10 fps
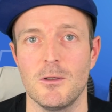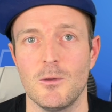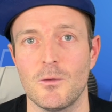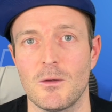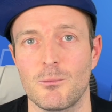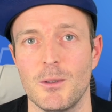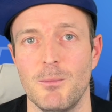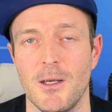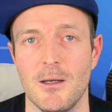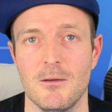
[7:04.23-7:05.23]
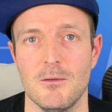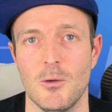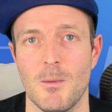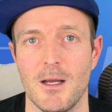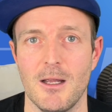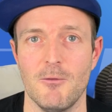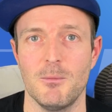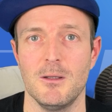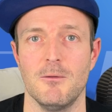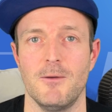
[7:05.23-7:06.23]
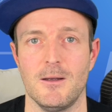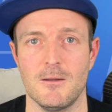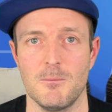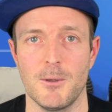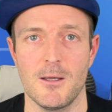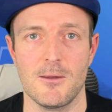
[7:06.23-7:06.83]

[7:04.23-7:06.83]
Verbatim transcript: using Prepar3D. You might have been affected by